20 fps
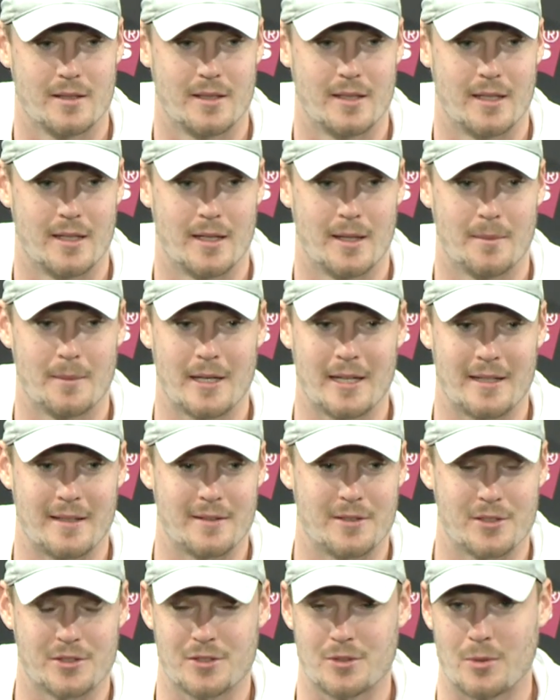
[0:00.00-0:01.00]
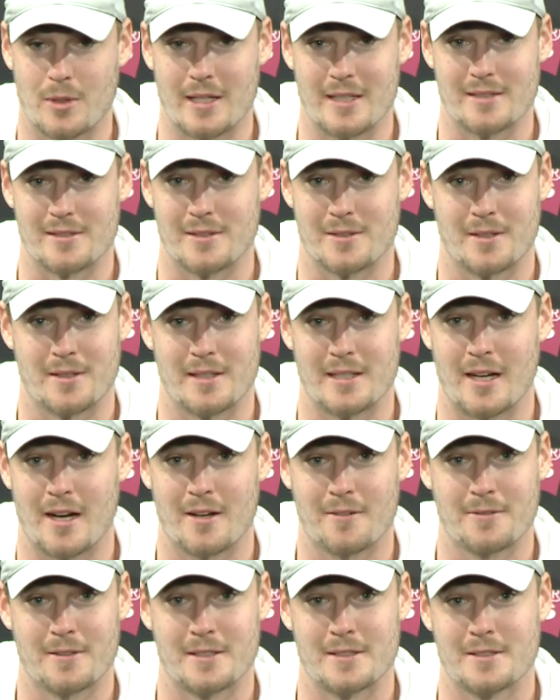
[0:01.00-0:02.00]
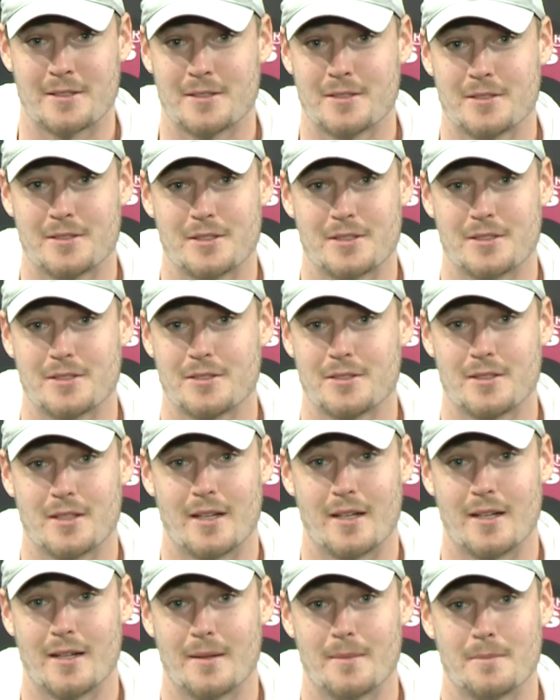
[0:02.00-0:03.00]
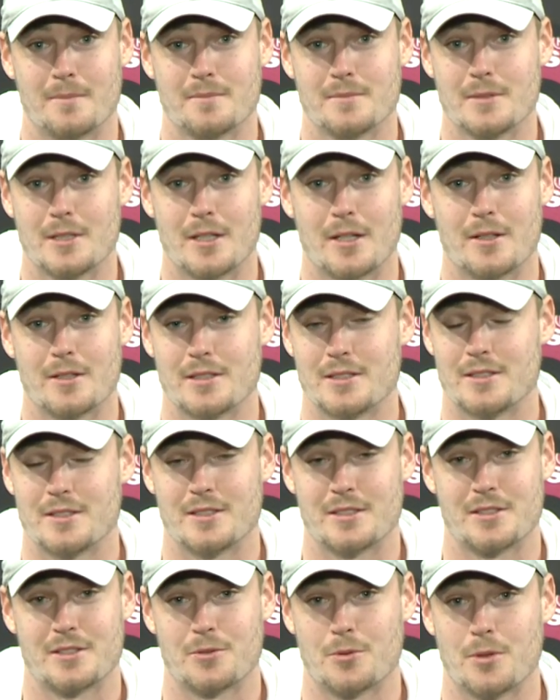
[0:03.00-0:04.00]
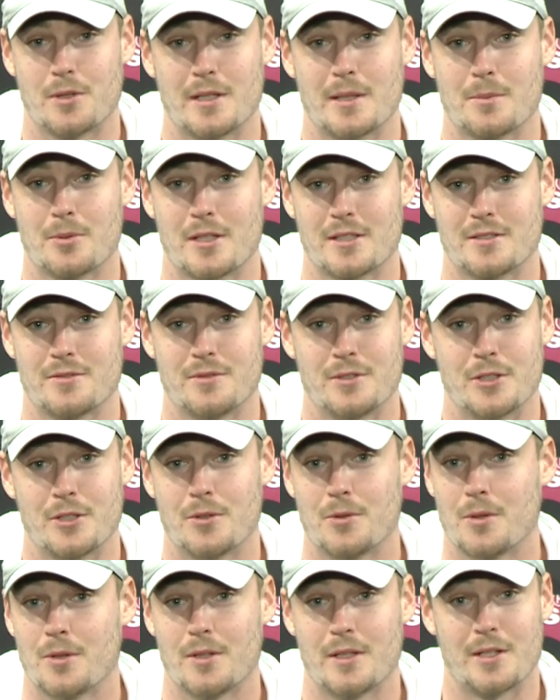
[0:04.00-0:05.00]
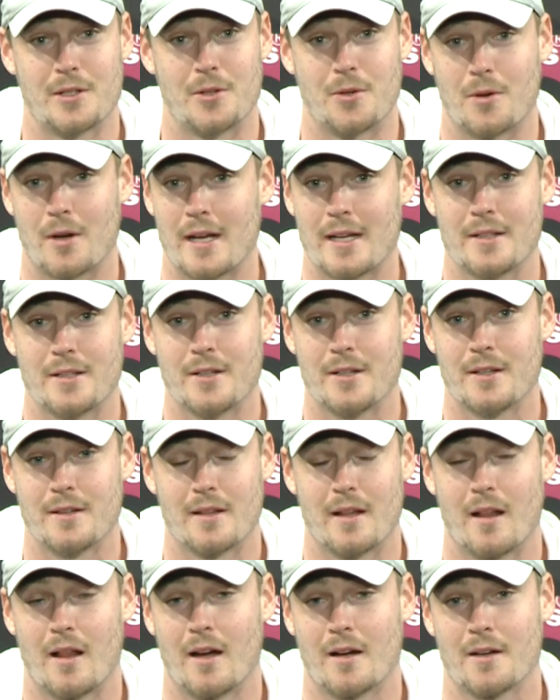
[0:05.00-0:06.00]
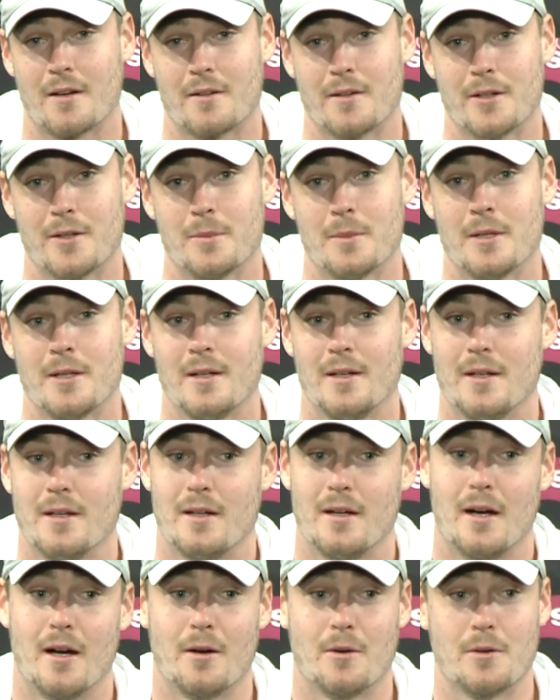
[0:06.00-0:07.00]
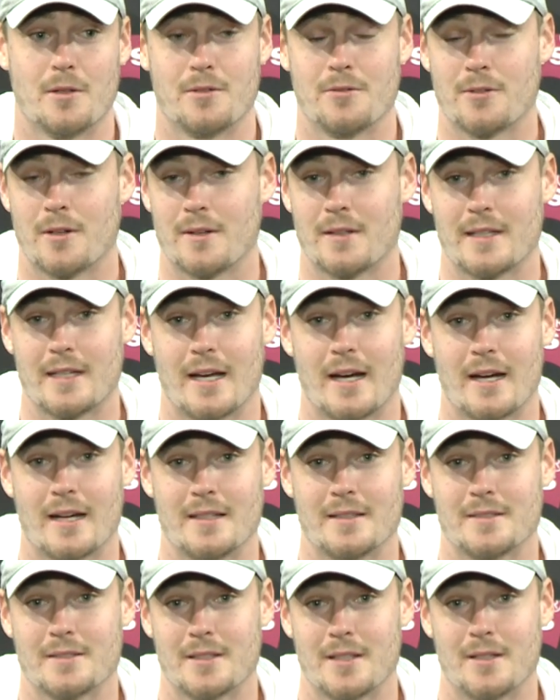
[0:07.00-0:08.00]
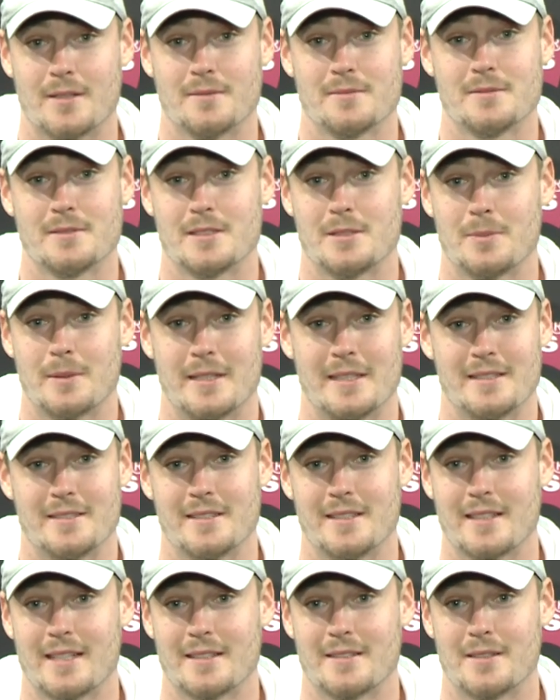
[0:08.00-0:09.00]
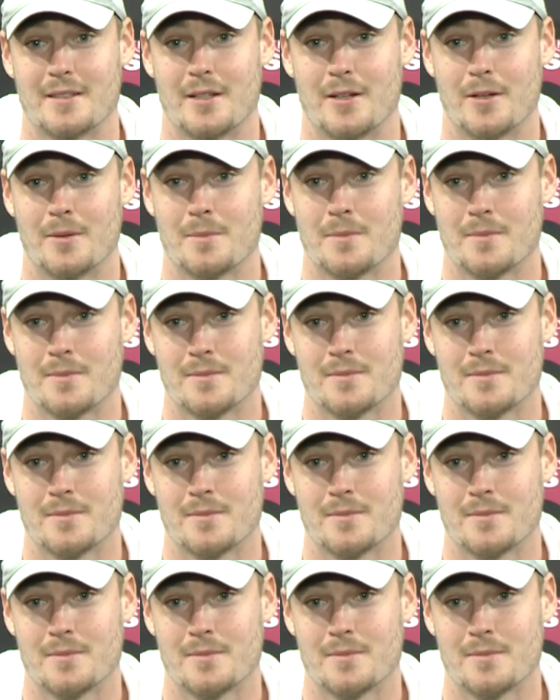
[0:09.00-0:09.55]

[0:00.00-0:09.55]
Um, and just the way he's learning the offense, just um, you know, he's just a really impressive dude, really great dude in the locker room, a really friendly guy. So it's been easy to get to know him.